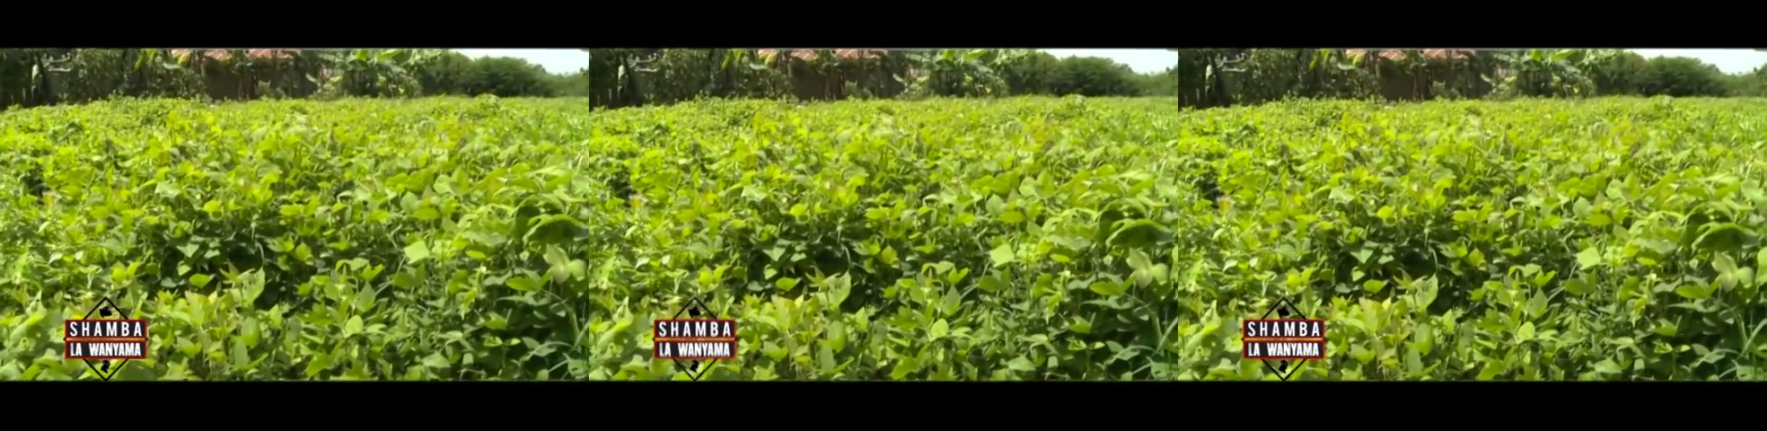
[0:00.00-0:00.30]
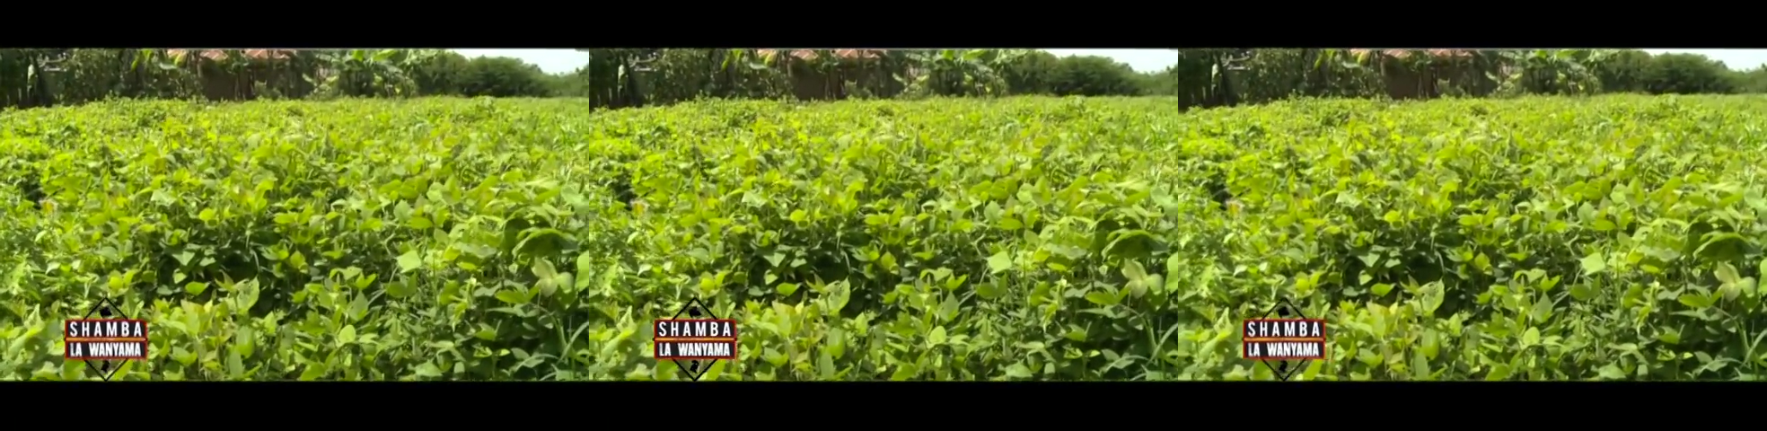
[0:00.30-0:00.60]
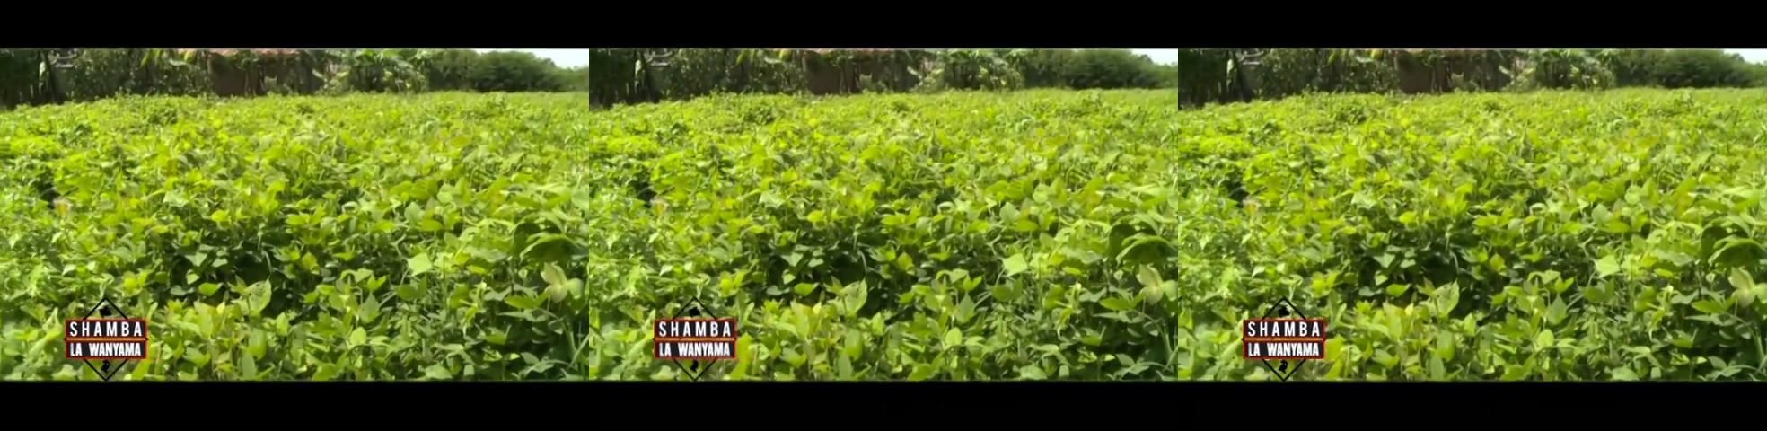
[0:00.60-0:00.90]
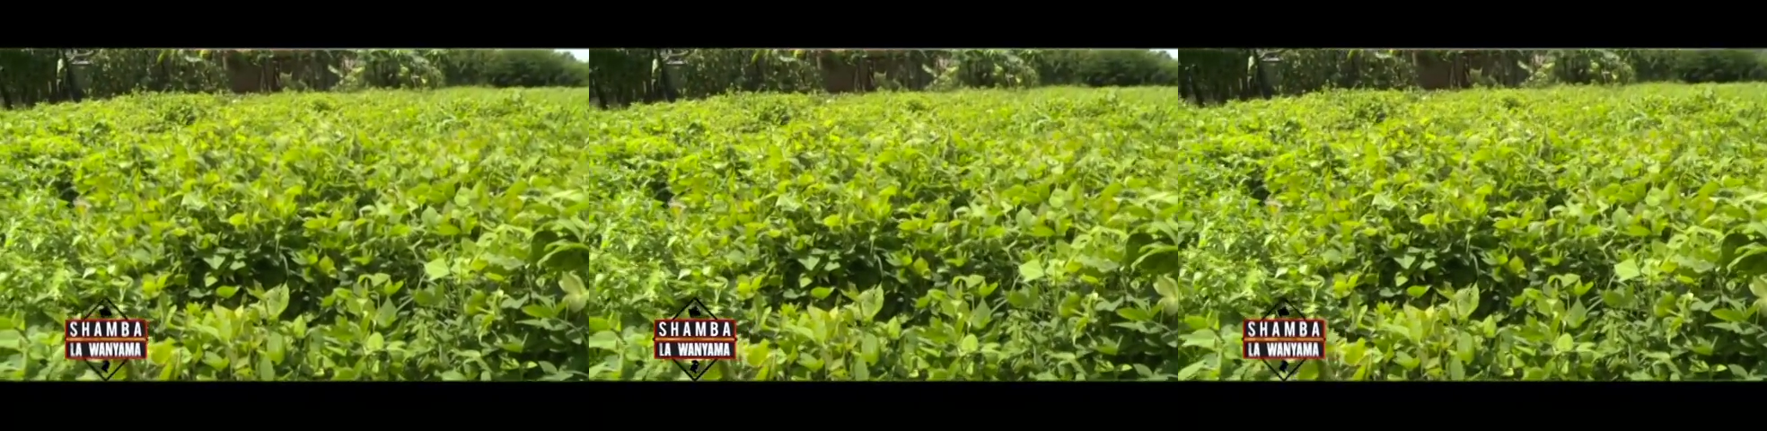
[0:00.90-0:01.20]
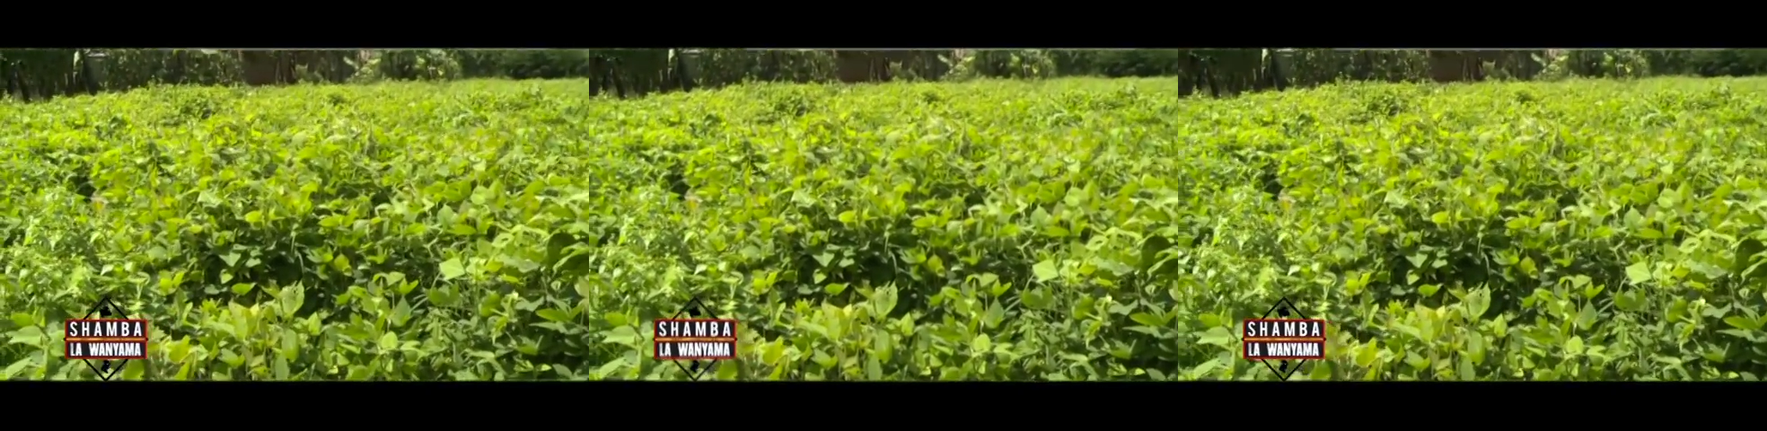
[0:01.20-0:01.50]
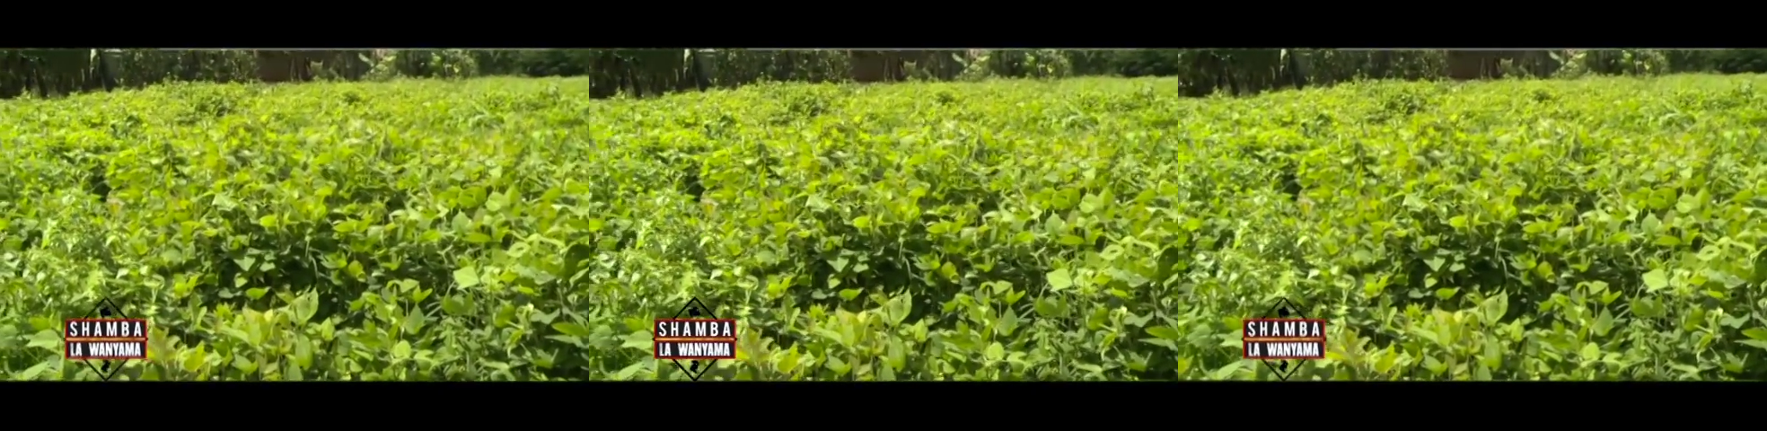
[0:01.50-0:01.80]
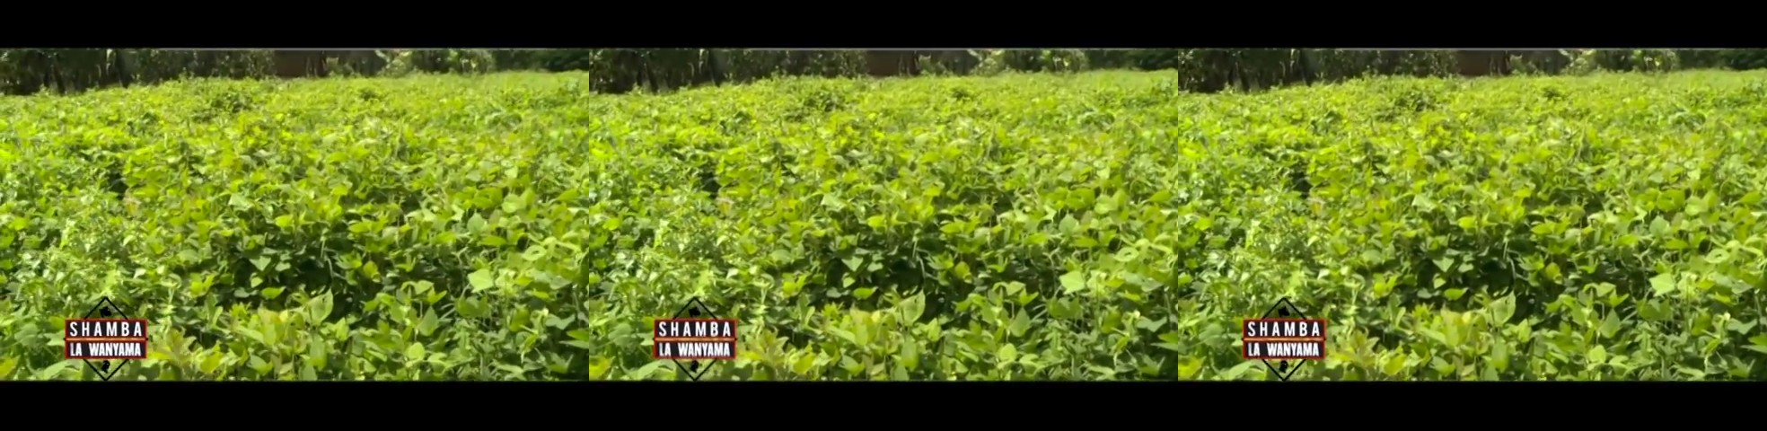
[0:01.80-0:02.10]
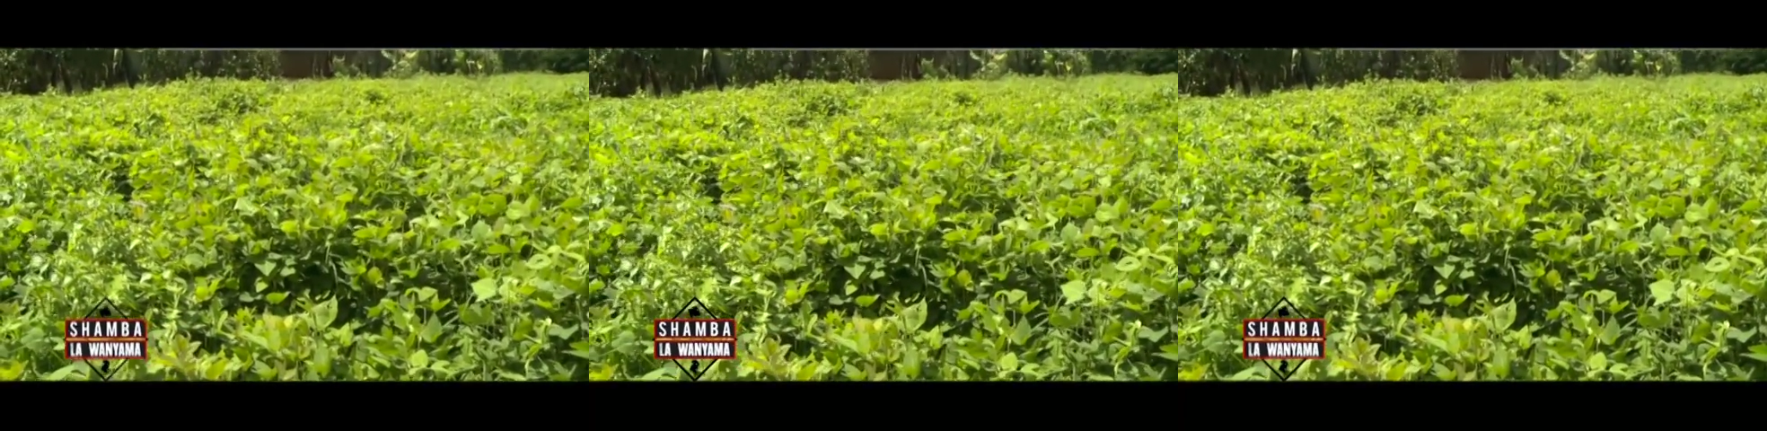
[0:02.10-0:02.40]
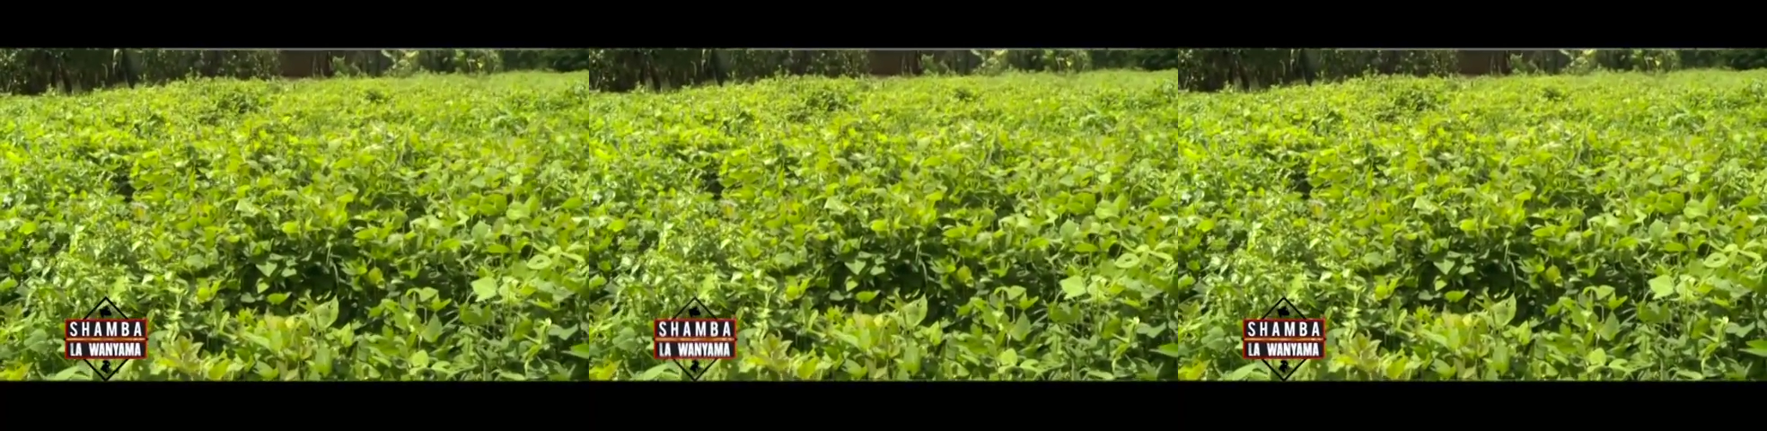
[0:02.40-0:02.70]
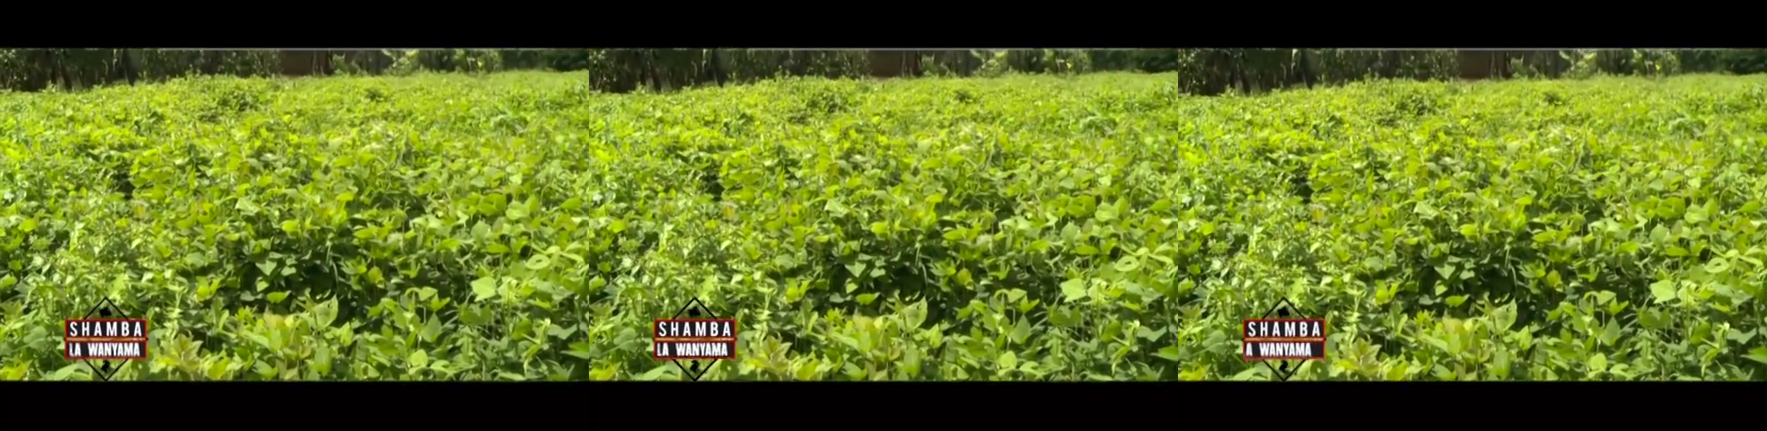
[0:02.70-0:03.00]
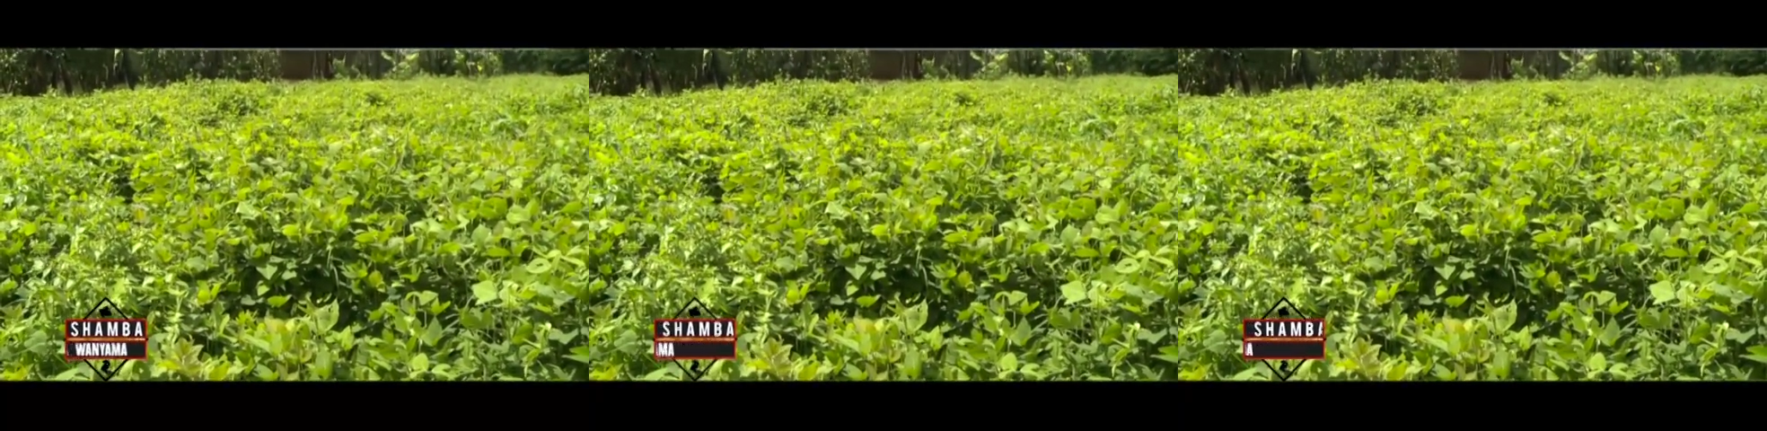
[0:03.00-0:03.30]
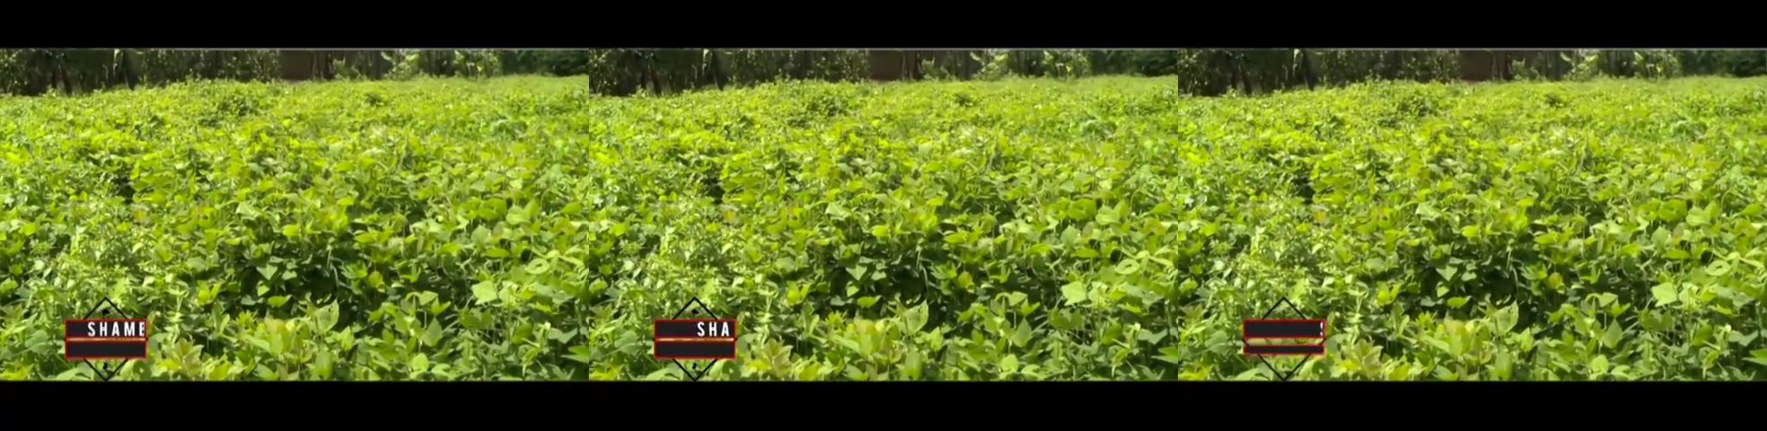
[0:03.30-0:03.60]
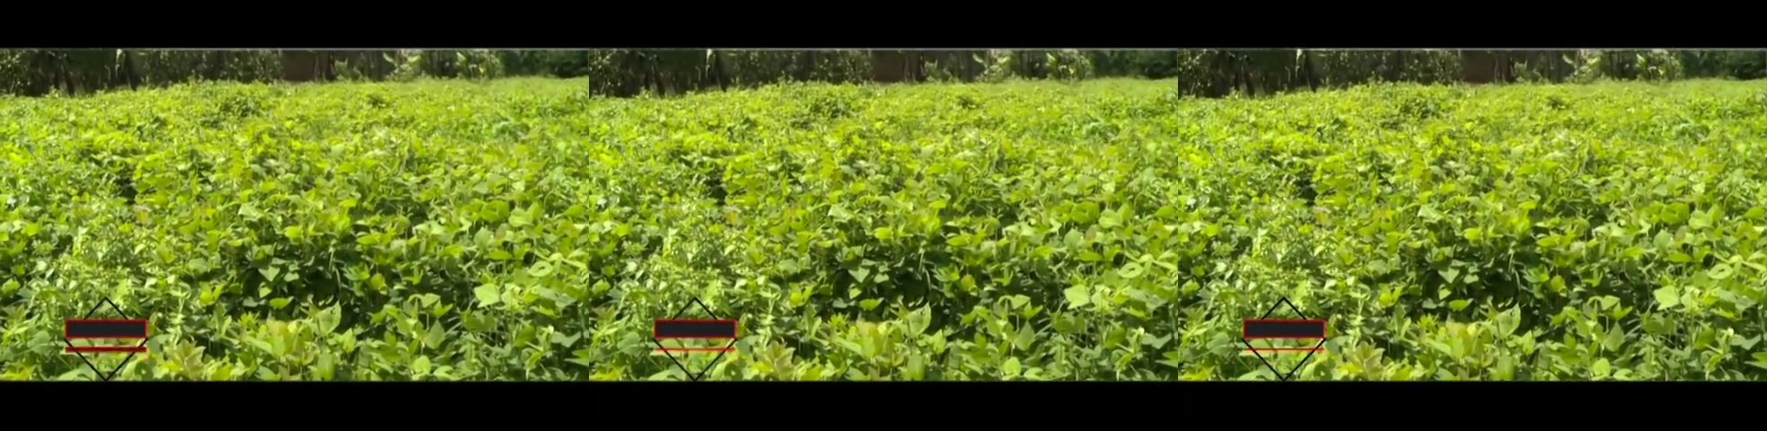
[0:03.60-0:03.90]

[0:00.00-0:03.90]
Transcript: Nobody's mouth can be seen.